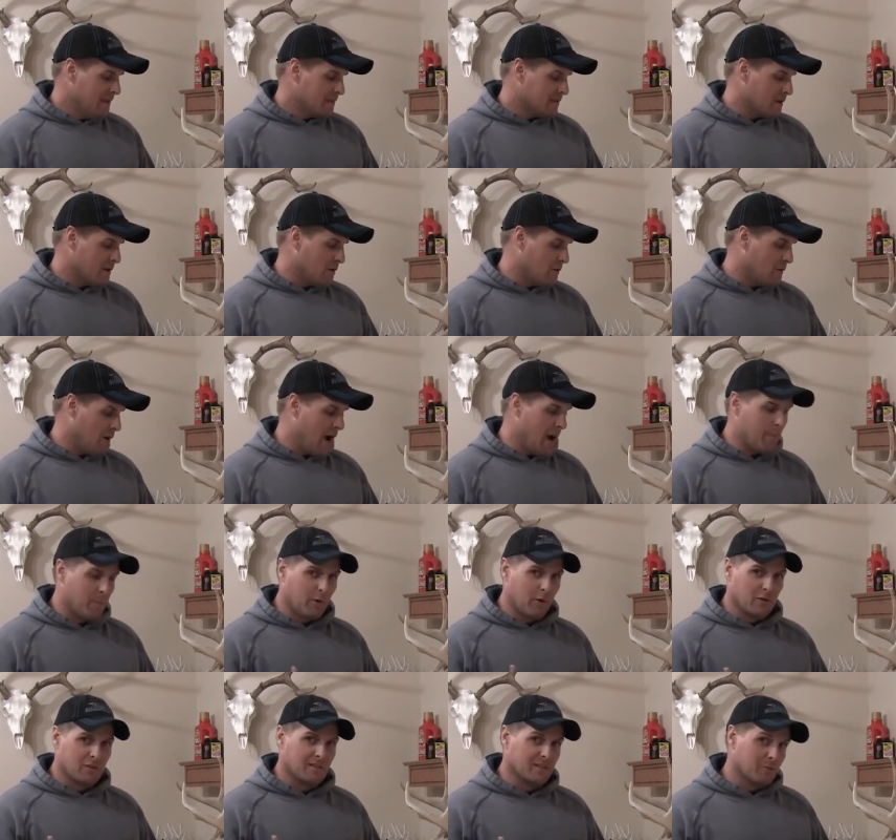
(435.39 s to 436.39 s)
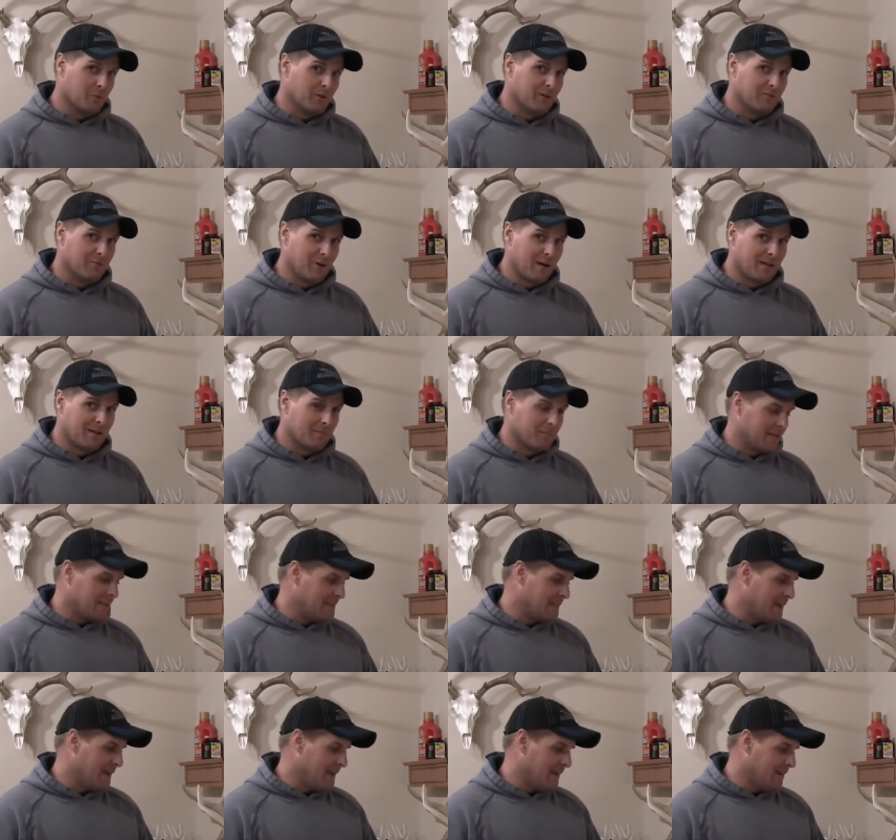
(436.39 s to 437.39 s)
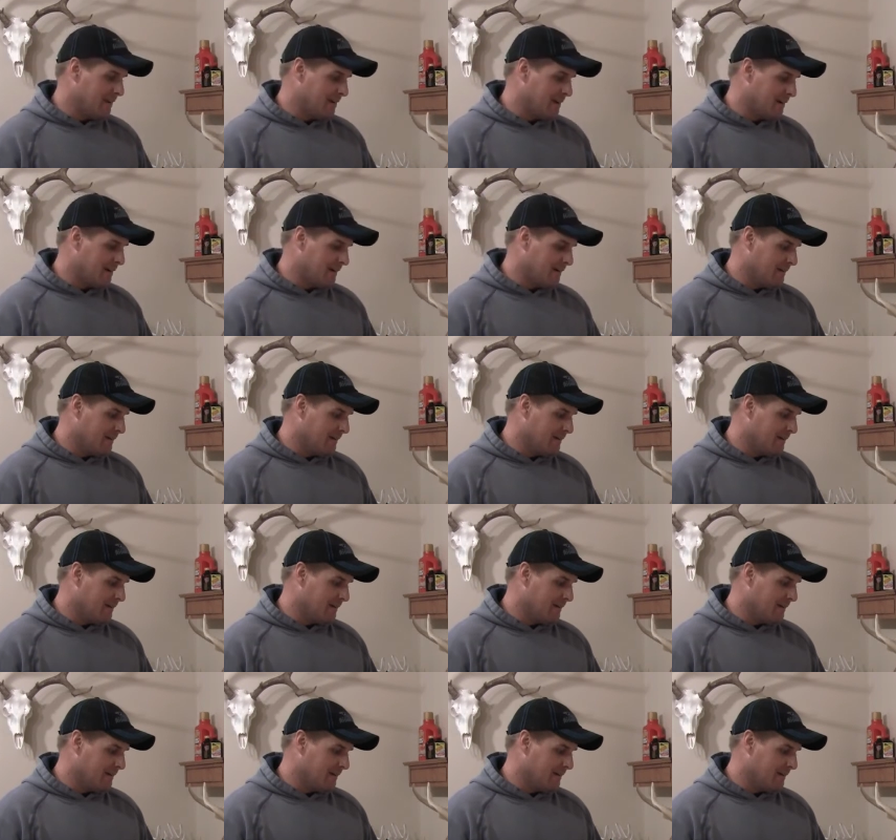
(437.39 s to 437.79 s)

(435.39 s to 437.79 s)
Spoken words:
So I personally wouldn't recommend that.